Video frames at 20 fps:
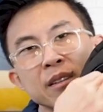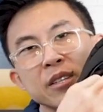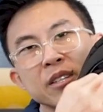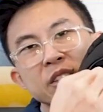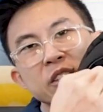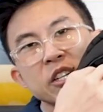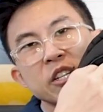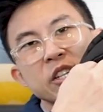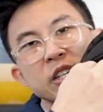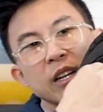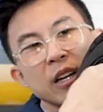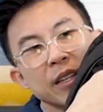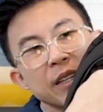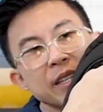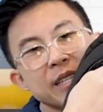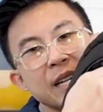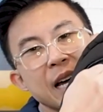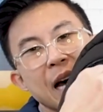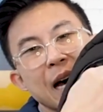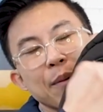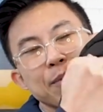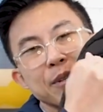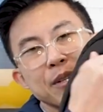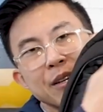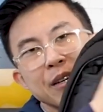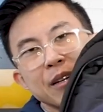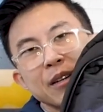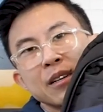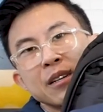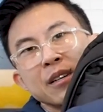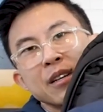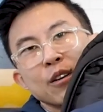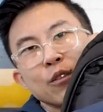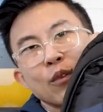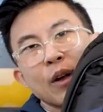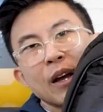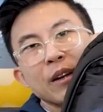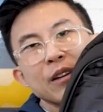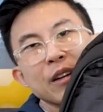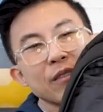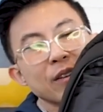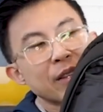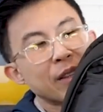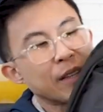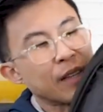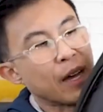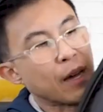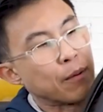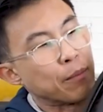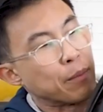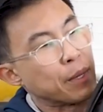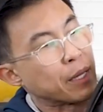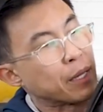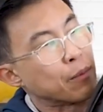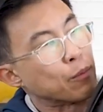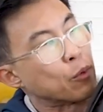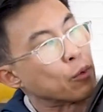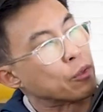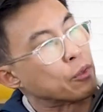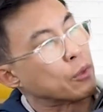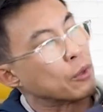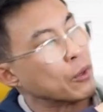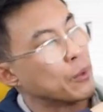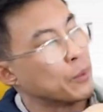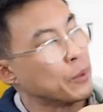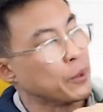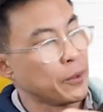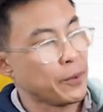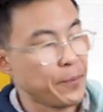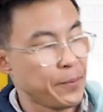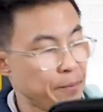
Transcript: stitching on the top to round everything out and make it more durable.